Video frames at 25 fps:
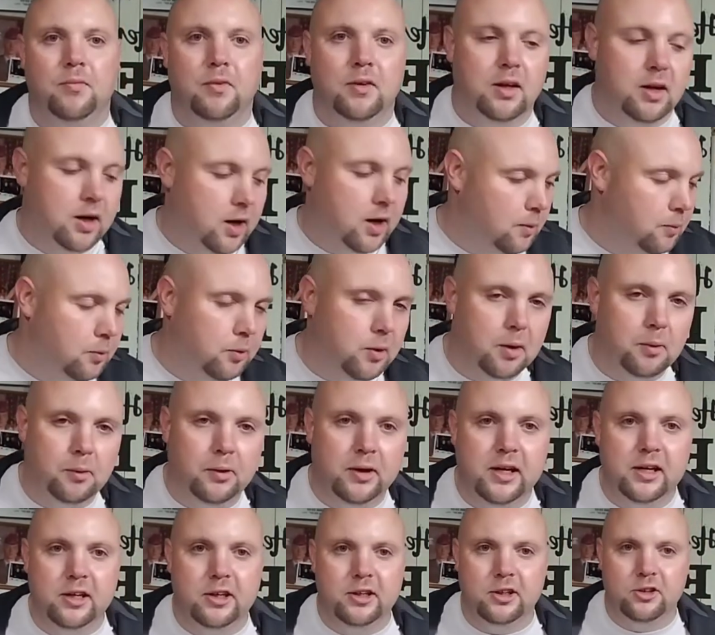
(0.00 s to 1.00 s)
I want to
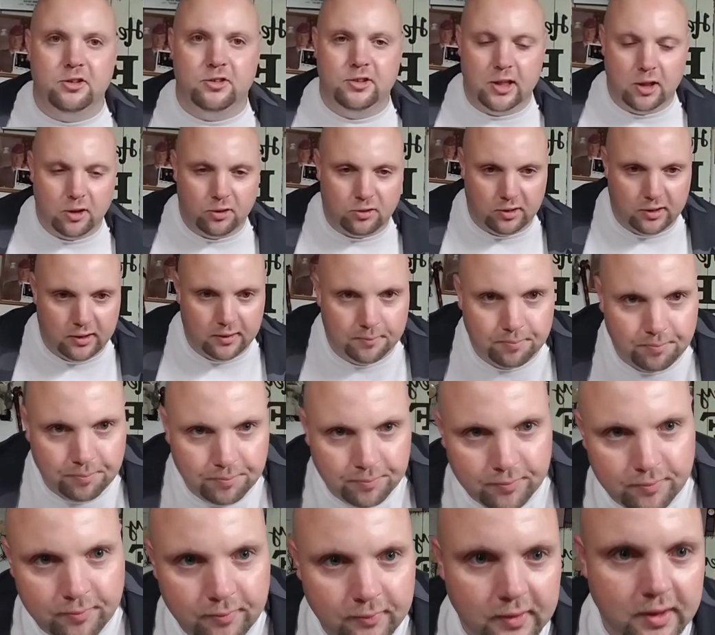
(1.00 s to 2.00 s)
introduce Jessie.
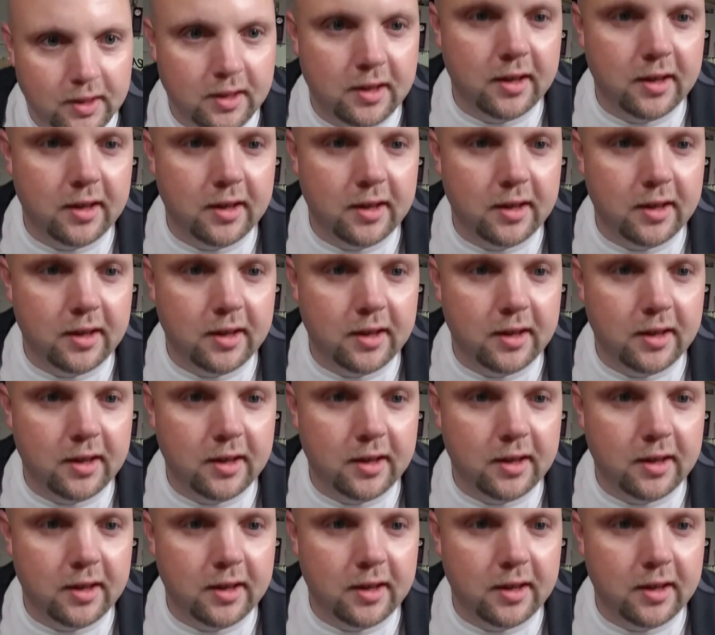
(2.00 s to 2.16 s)
Here you